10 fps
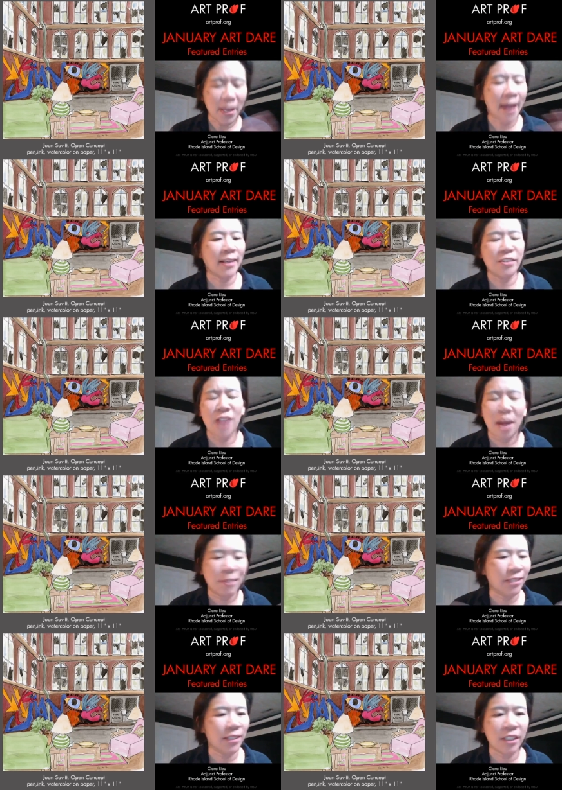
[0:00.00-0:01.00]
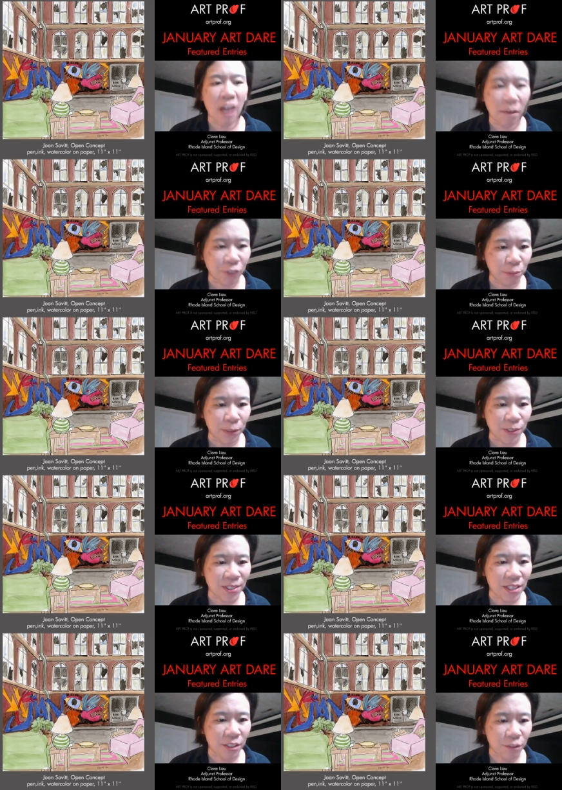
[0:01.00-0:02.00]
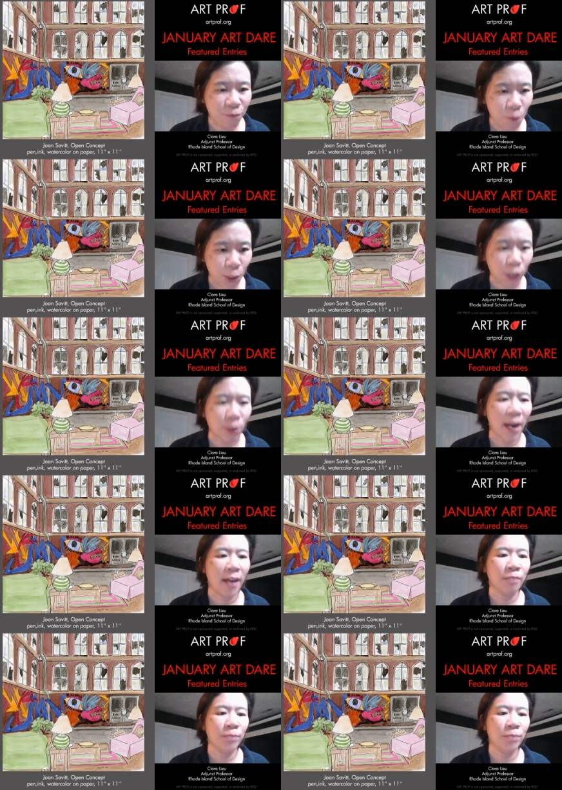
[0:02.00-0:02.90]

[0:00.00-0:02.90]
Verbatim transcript: economically comfortable scene in the foreground